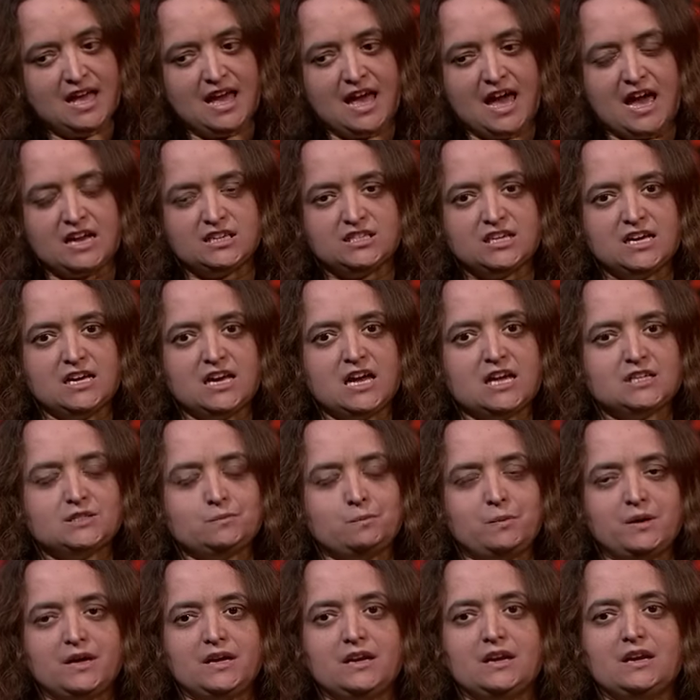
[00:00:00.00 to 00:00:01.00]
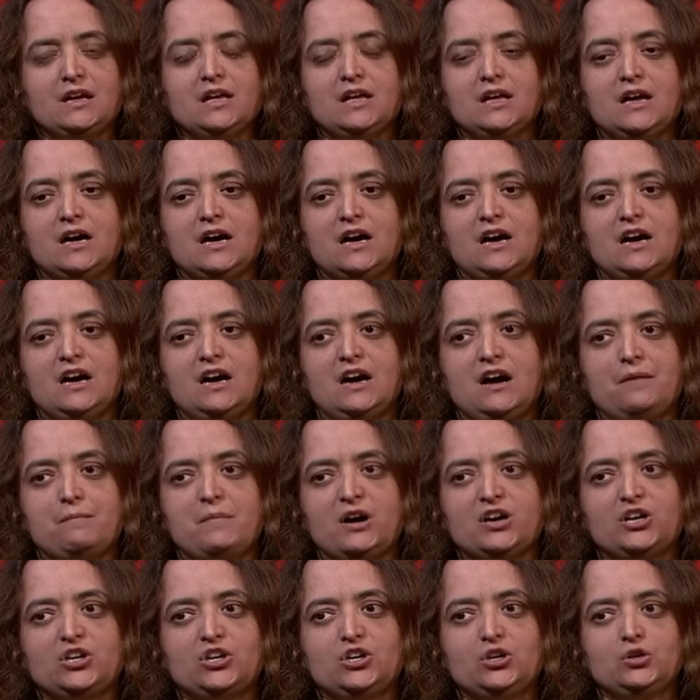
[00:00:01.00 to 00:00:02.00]
And he has been
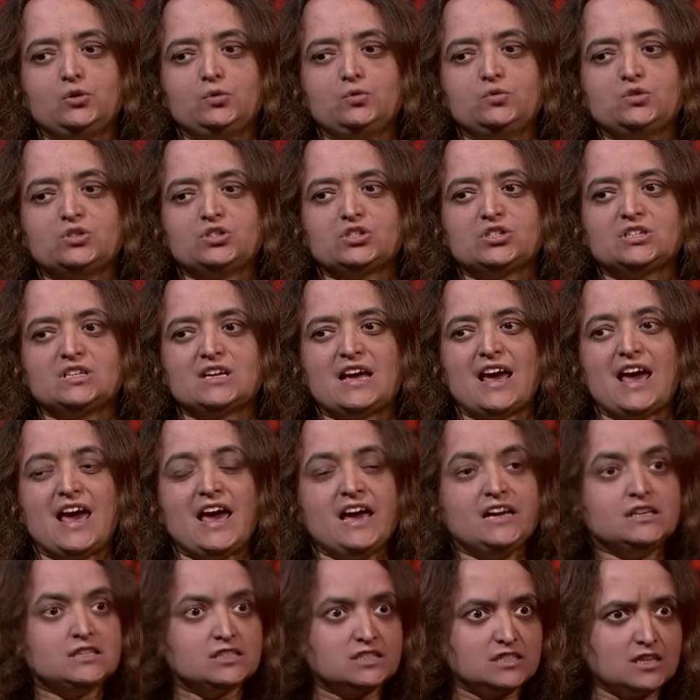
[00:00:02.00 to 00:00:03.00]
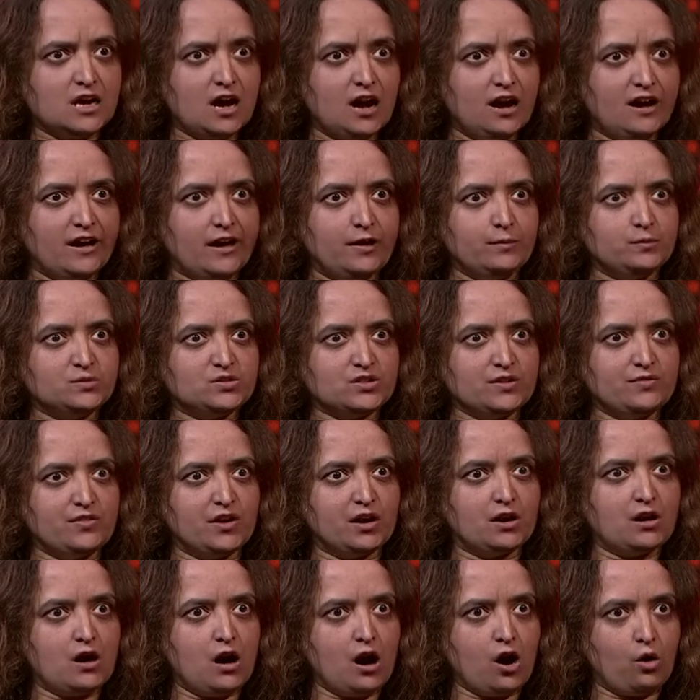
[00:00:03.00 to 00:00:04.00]
accused 8 times in the
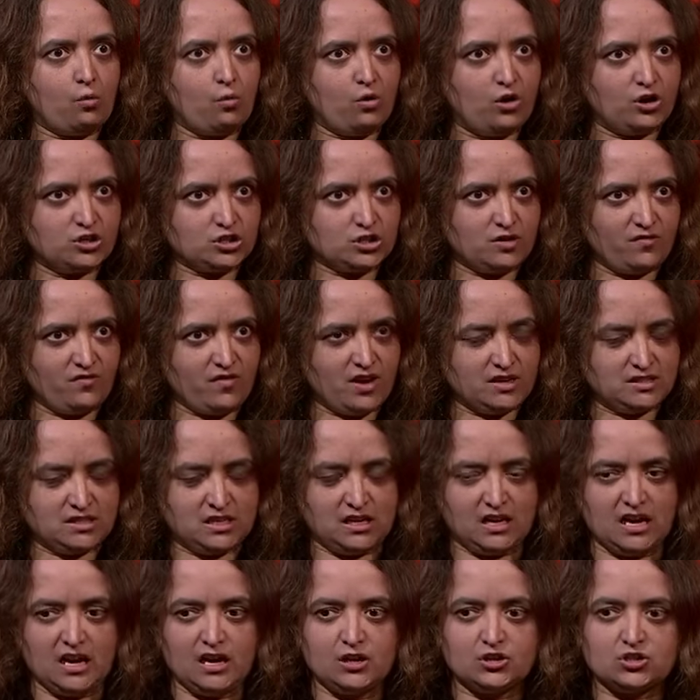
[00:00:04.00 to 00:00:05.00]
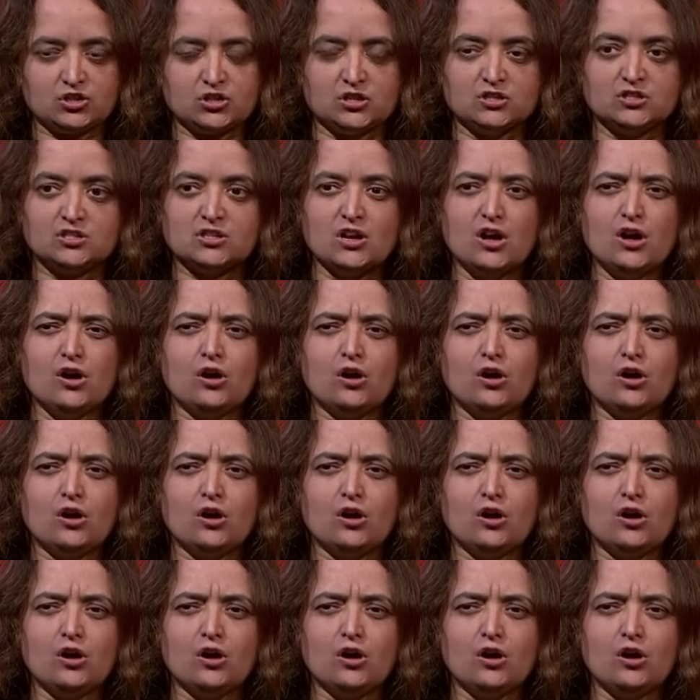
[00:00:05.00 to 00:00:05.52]
car wash investigations.